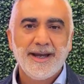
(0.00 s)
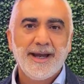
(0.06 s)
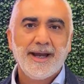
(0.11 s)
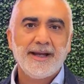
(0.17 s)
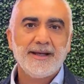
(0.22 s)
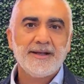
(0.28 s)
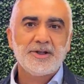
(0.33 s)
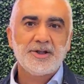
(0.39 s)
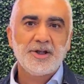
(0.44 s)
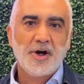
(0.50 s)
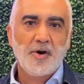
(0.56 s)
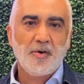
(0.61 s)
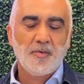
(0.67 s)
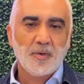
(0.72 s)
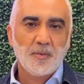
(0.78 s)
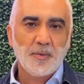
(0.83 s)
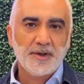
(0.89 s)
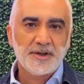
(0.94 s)
And so
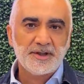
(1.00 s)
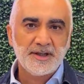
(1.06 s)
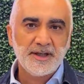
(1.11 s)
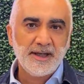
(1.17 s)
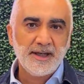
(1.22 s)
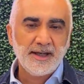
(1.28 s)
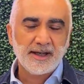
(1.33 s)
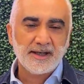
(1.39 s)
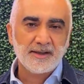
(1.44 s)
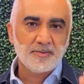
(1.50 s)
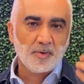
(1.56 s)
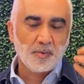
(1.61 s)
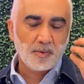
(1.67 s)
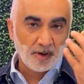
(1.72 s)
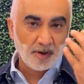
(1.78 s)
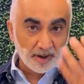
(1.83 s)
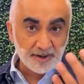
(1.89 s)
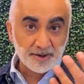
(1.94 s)
what we're seeing is when
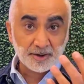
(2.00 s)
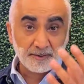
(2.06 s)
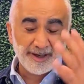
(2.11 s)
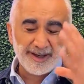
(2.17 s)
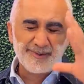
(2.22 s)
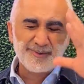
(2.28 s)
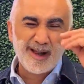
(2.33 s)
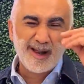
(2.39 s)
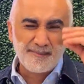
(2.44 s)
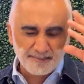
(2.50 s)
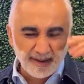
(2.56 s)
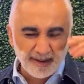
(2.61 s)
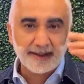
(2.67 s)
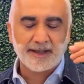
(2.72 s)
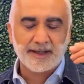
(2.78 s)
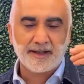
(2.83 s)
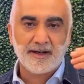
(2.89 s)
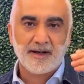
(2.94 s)
we're on screens, we're not
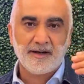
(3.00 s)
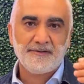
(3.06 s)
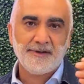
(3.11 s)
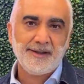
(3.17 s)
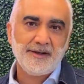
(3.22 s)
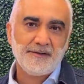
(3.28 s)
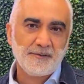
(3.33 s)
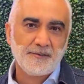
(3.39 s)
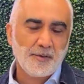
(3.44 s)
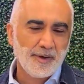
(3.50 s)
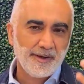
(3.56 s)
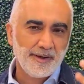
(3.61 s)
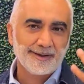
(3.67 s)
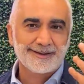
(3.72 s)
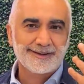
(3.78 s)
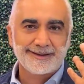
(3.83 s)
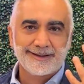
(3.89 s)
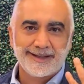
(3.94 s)
blinking enough, and therefore
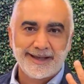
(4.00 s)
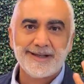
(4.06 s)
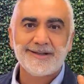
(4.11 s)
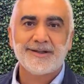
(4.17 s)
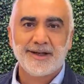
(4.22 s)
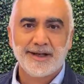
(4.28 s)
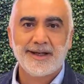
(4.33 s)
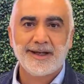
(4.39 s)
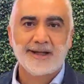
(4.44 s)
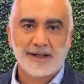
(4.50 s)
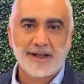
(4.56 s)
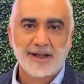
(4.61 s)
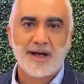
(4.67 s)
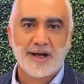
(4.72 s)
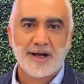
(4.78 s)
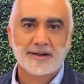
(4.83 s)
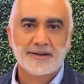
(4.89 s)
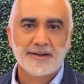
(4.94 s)
the glands are getting
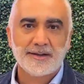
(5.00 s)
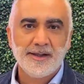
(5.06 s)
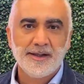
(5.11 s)
clogged.